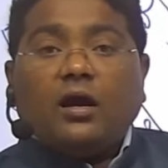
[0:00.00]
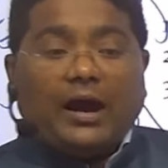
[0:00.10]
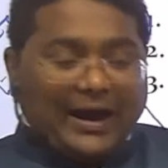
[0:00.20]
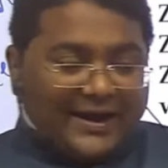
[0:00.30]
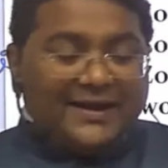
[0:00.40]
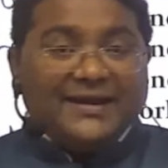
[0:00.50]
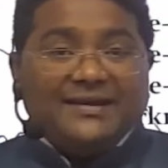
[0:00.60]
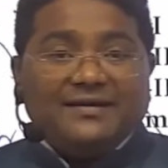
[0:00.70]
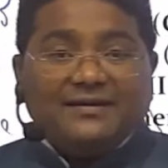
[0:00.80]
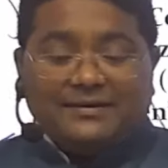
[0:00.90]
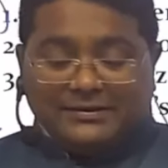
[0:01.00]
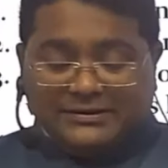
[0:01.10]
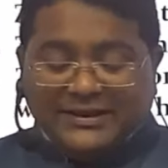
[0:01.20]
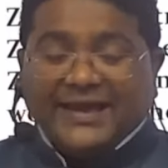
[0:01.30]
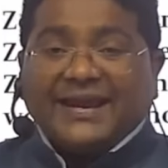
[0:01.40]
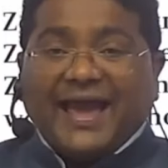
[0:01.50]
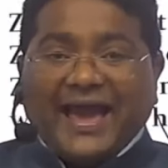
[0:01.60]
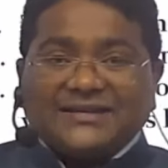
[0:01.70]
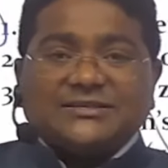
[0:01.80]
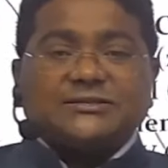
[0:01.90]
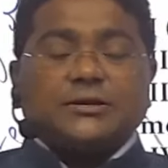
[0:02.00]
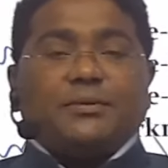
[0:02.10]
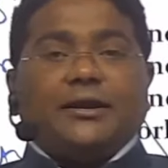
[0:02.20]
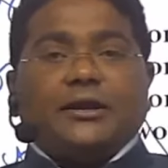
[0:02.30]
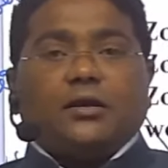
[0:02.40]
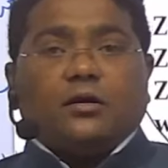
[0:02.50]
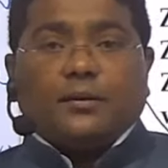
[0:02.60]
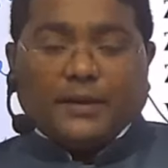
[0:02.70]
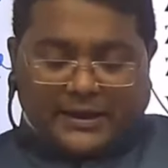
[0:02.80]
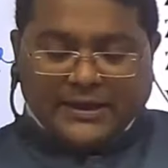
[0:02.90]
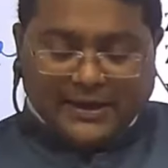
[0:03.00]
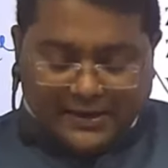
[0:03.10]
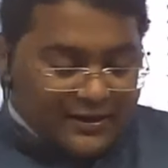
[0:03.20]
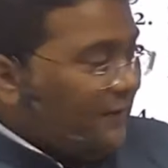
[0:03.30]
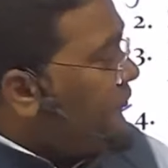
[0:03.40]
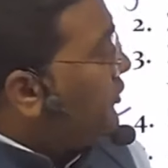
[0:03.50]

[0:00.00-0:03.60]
And their accessibility. Here, if you